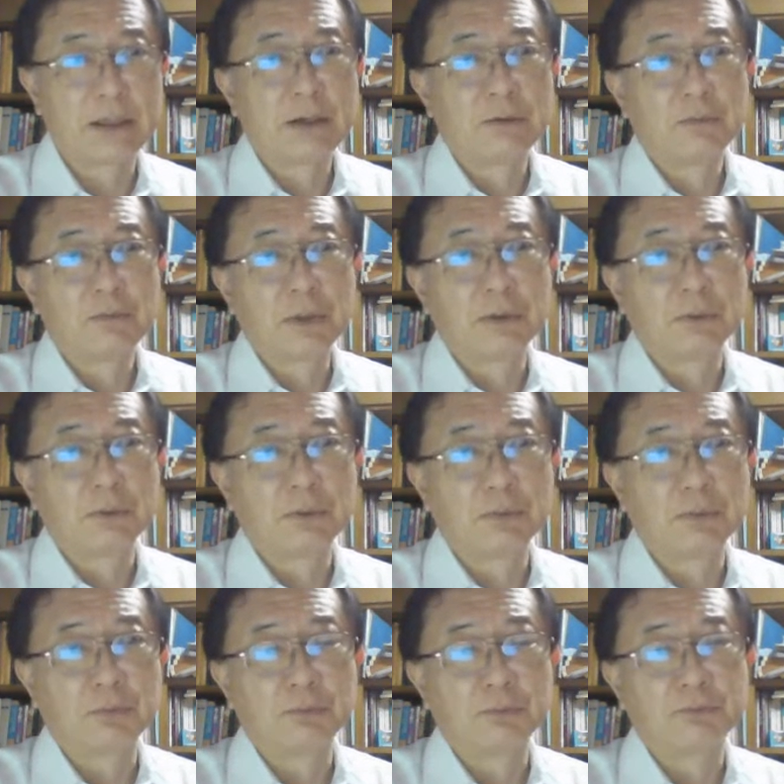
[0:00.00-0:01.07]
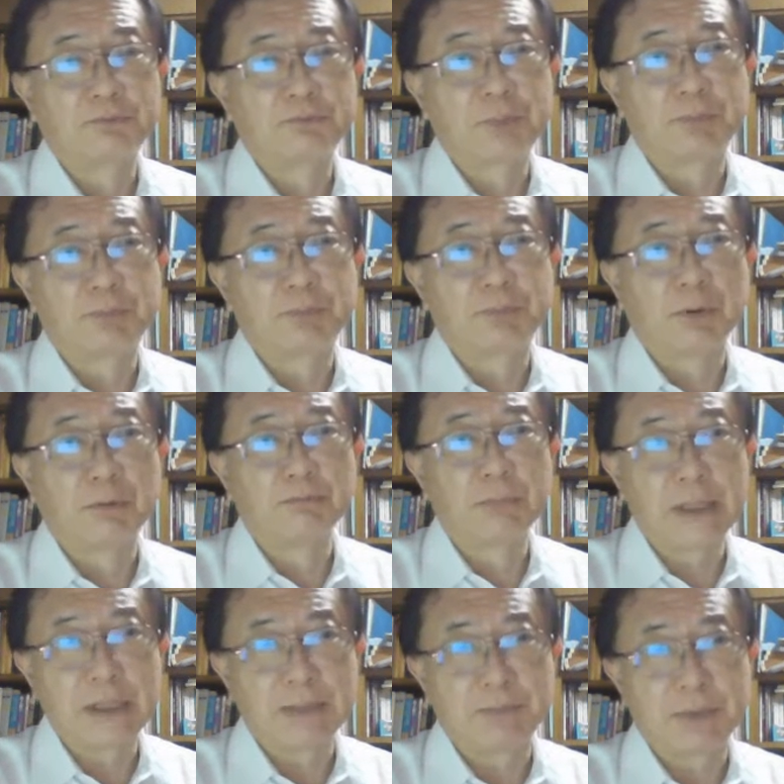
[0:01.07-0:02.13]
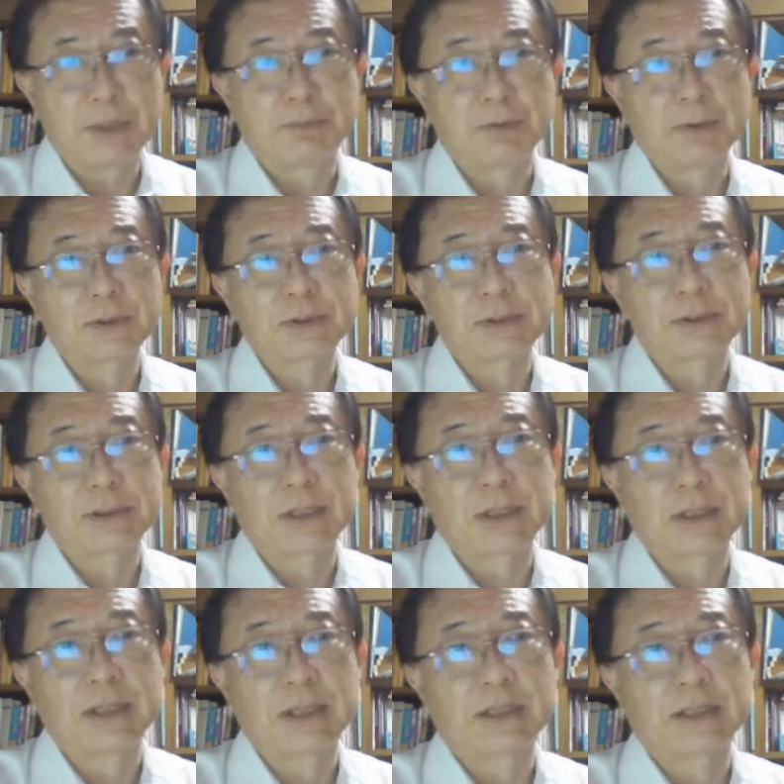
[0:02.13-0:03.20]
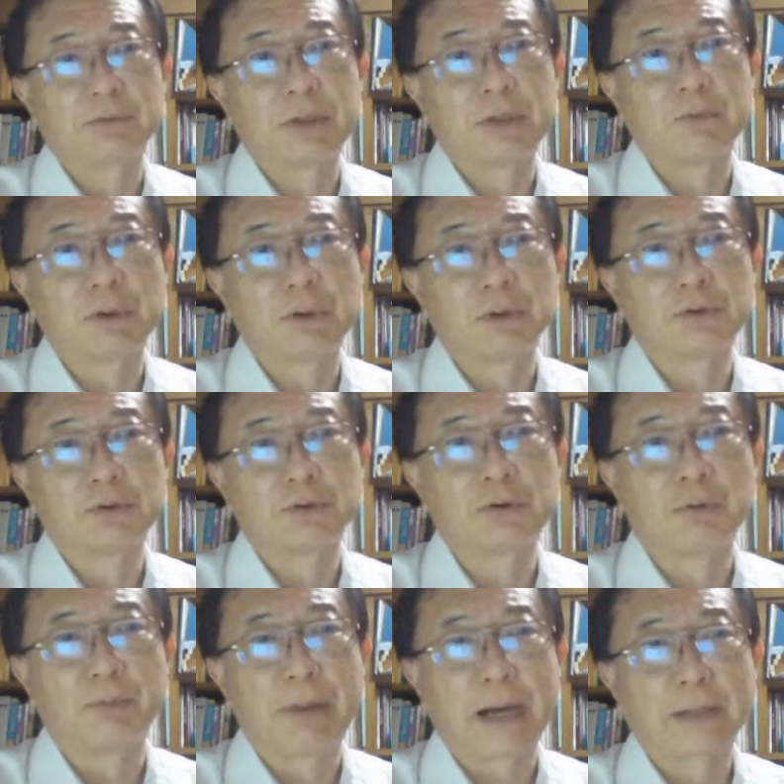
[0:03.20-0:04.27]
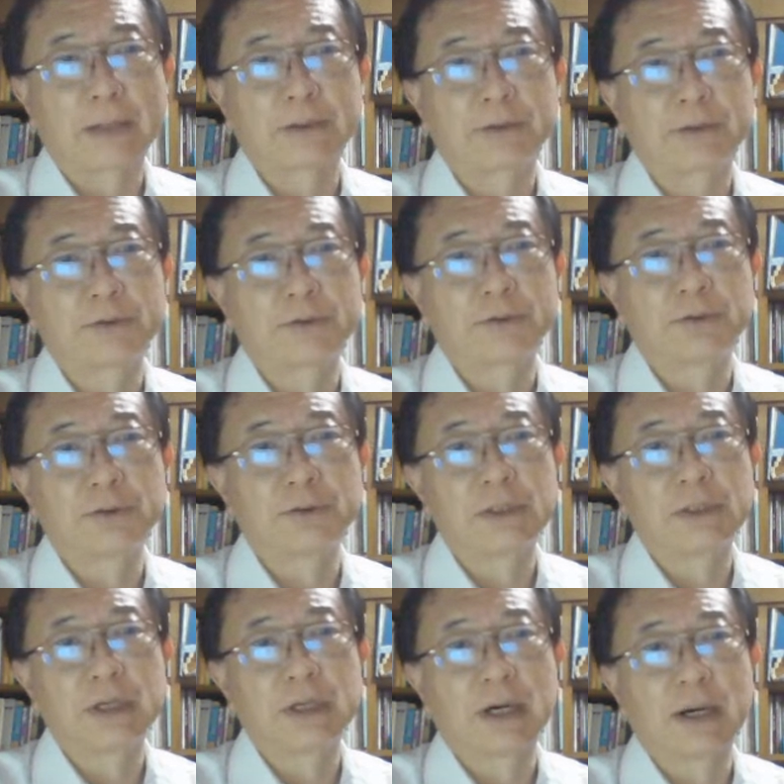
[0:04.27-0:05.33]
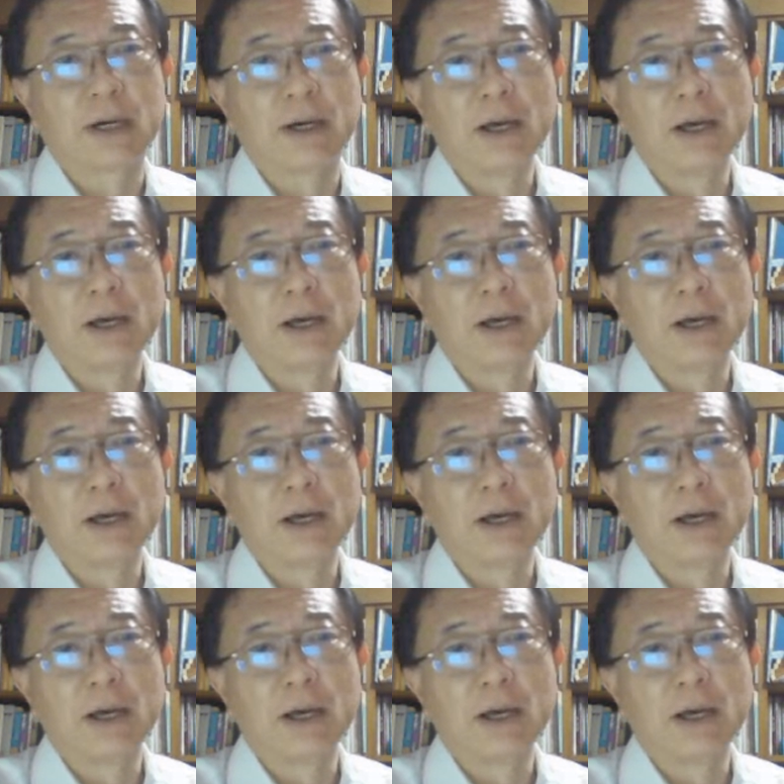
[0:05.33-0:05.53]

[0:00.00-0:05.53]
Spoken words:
Well, many people say that we want to go back to the